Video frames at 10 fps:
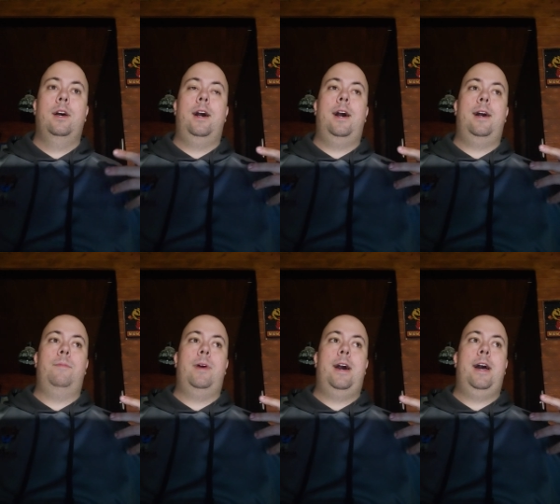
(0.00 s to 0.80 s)

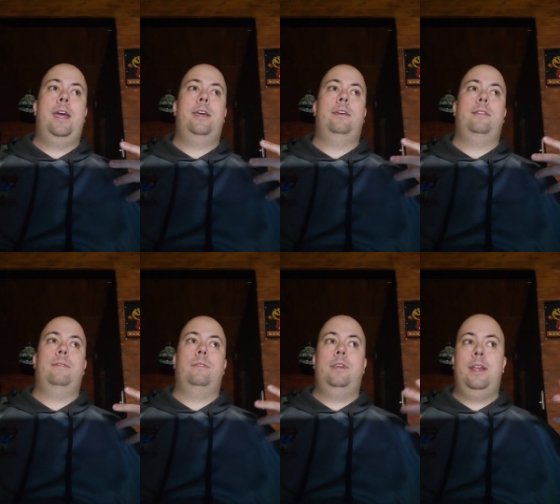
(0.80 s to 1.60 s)
I
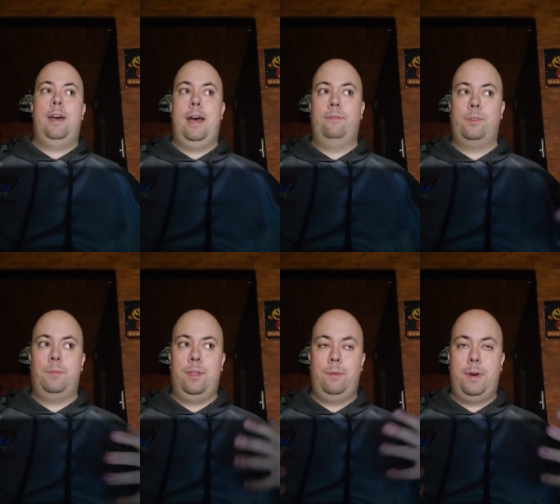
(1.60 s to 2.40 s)
have
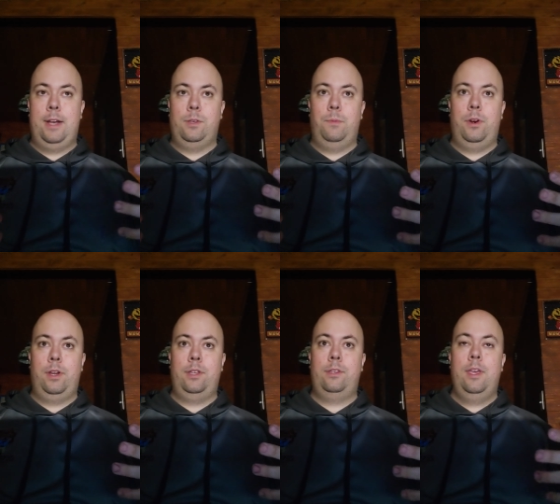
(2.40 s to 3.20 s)
some other
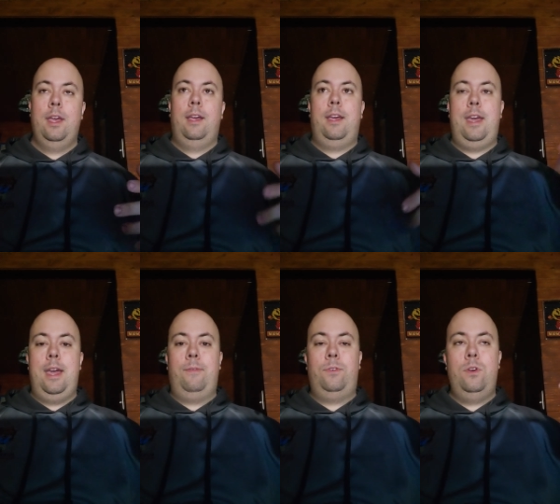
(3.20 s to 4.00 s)
possibilities.
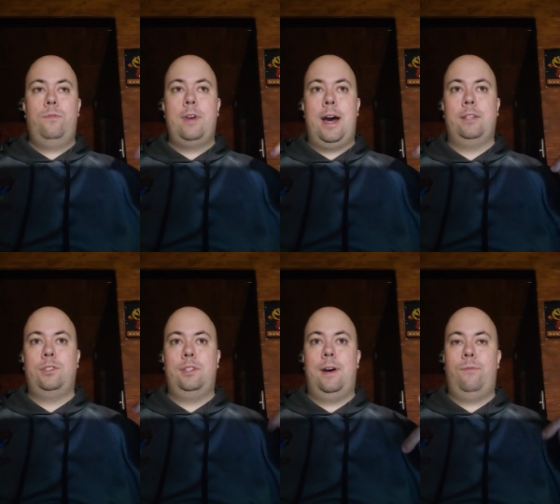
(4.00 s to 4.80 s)
If you've got
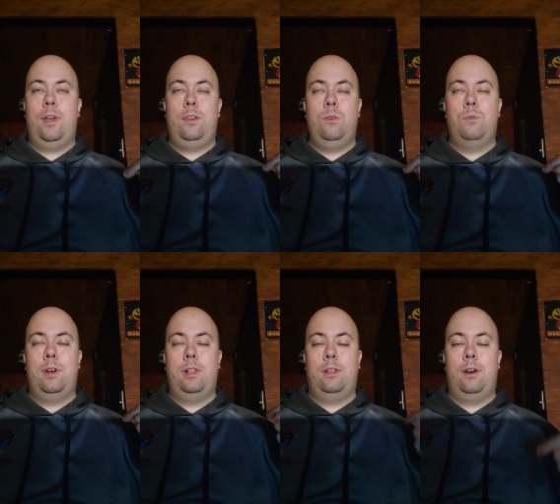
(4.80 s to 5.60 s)
stuff that you
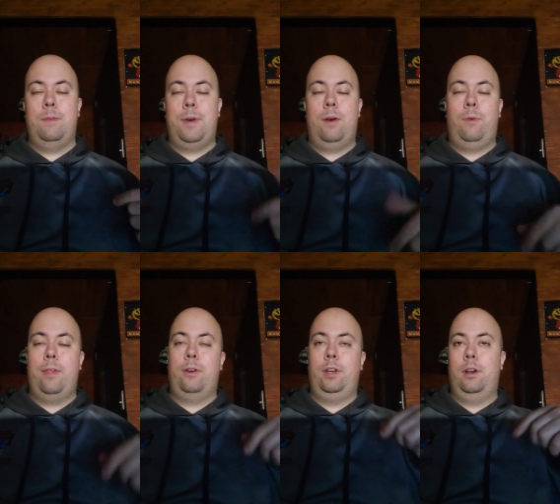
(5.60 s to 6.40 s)
want to learn about,
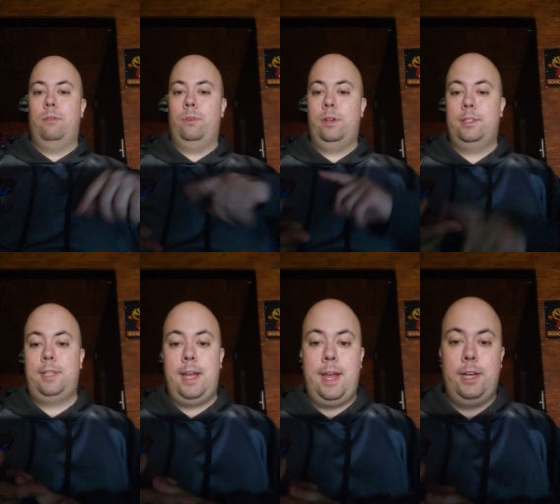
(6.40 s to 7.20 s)
whether you're a real
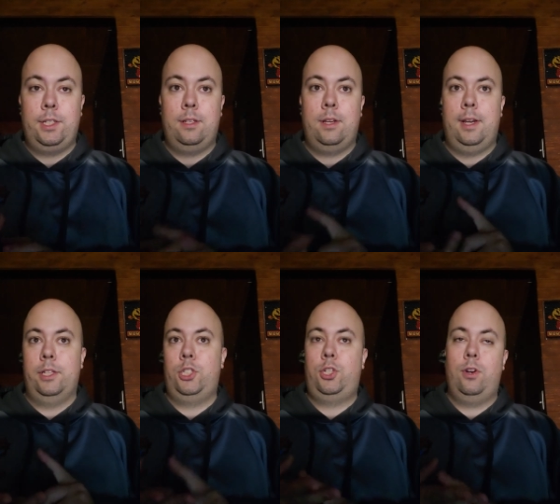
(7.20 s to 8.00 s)
estate agent, an
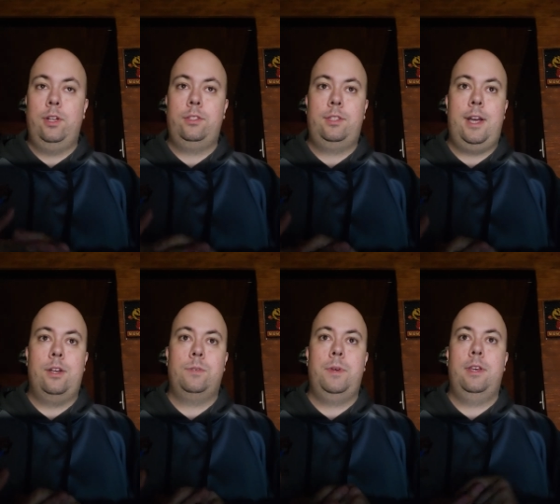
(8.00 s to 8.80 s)
insurance
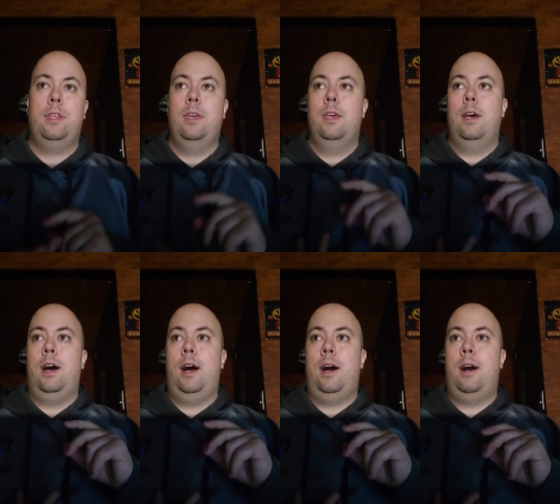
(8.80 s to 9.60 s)
salesman,
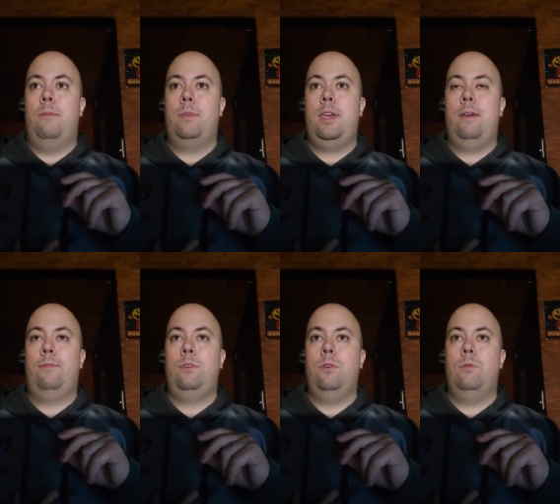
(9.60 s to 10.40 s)

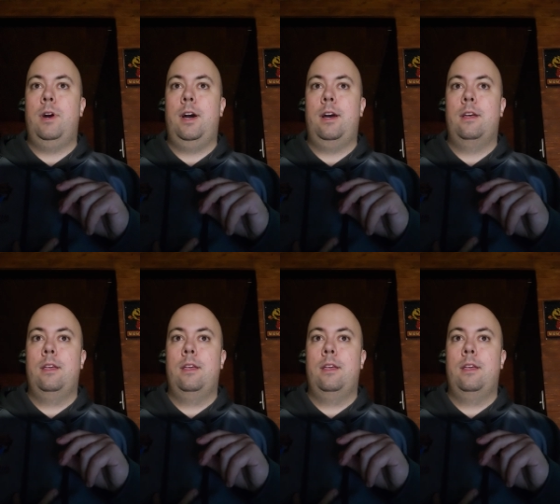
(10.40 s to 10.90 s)
if you